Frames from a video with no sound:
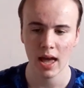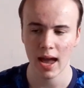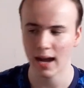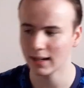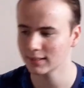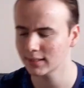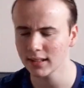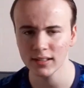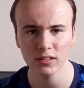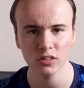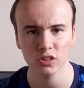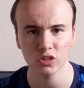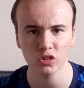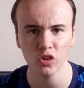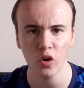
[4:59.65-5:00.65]
And a season
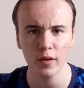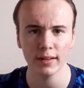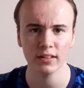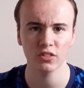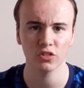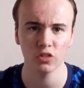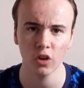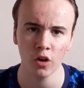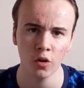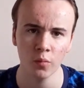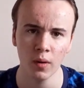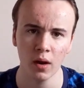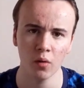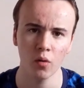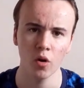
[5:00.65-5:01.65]
that started so
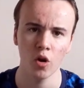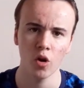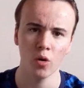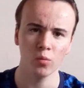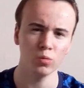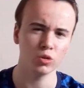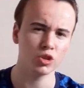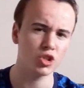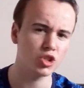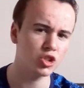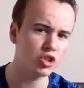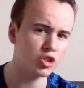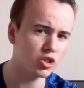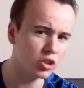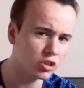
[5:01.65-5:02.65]
well was
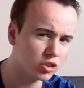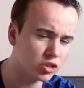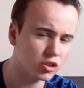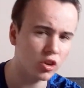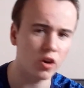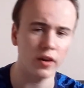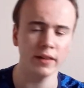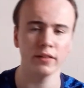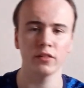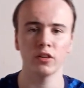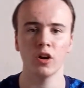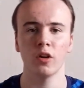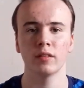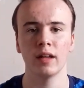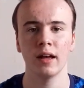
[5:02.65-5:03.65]
just starting to
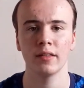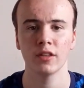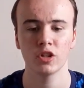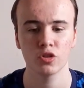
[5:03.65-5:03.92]
go down the